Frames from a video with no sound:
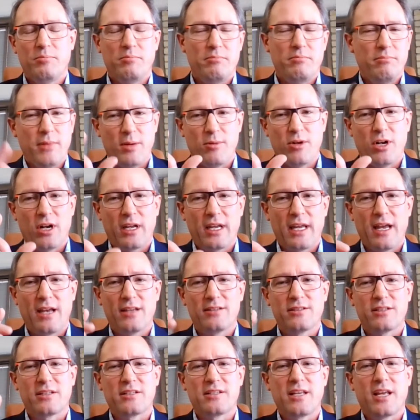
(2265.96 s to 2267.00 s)
maybe not
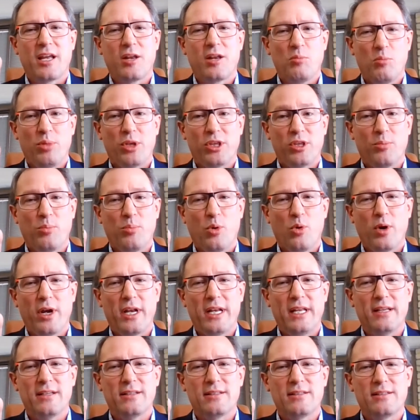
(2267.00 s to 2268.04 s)
Kazakhstan. But the
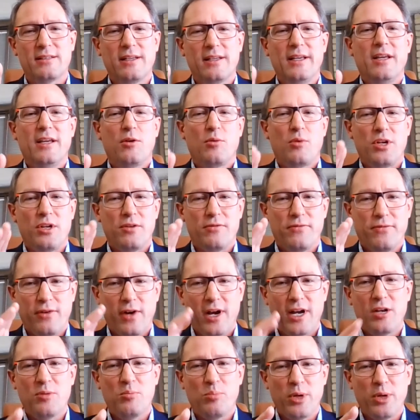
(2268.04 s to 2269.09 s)
point is, when you
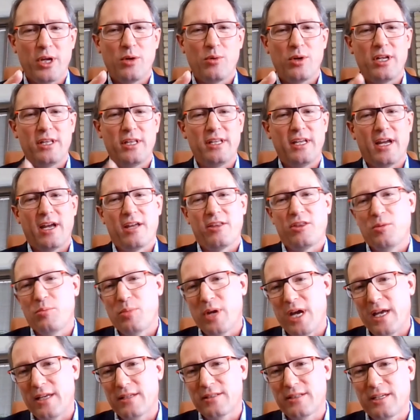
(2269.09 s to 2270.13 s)
find a big one in the
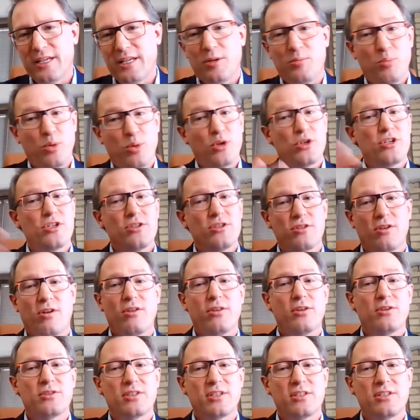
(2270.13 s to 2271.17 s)
Athabasca, it pushes
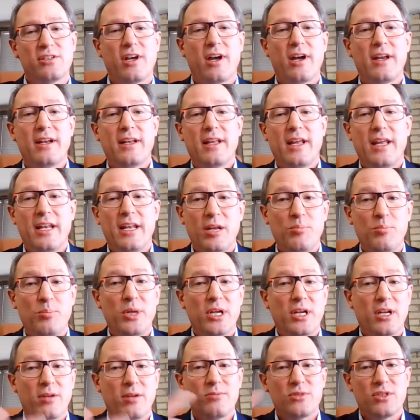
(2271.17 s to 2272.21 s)
all those aside and it
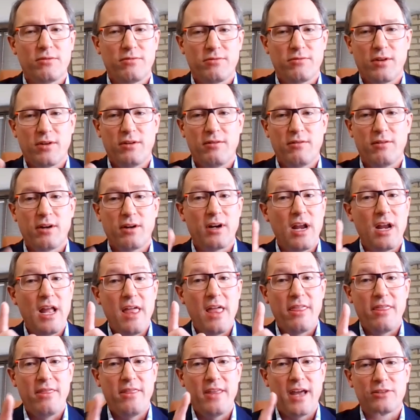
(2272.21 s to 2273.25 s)
becomes the front runner.
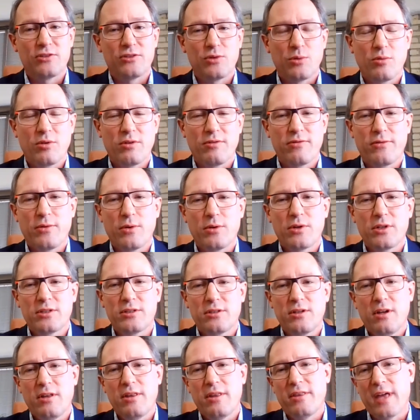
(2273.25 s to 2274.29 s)
That's what we're
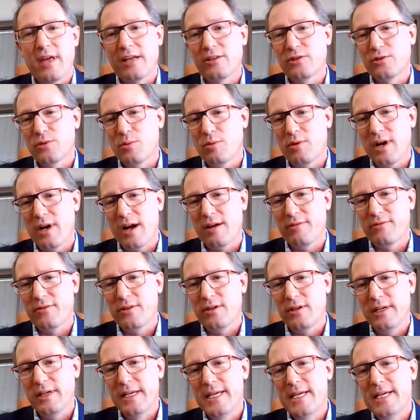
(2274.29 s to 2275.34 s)
focused on. That's what we're
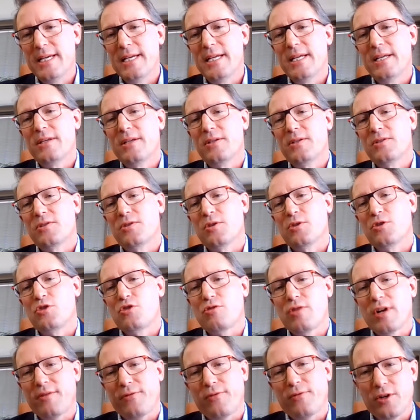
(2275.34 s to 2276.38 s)
after. So the
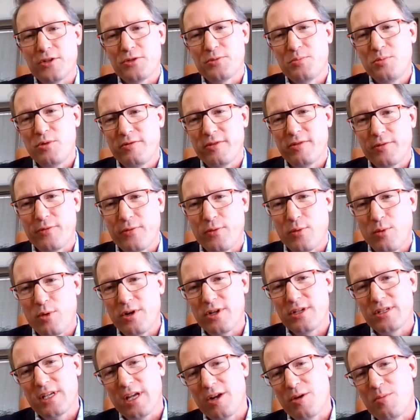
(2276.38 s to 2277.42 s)
trick for us moving
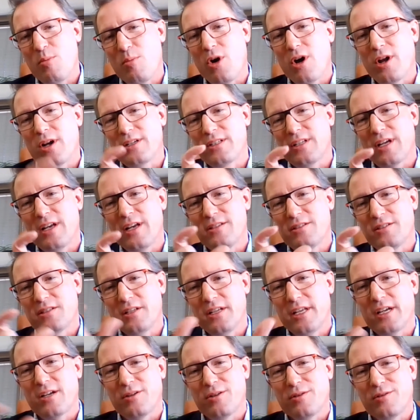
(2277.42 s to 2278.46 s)
forward is how to monetize the
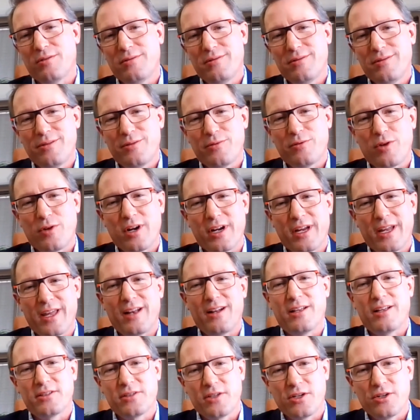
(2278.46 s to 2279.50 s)
nickel for our
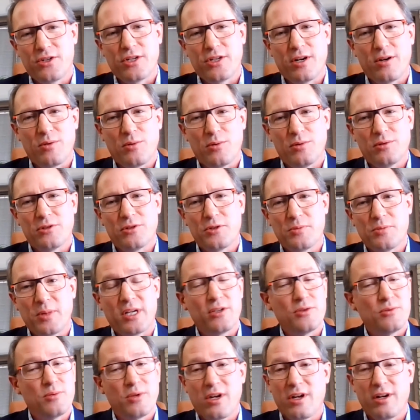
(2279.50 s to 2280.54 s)
Canalaska shareholders,
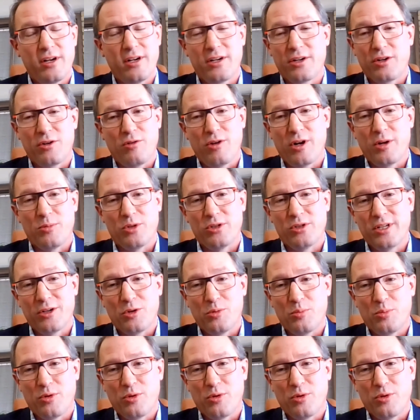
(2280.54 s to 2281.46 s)
because we've got an incredible nickel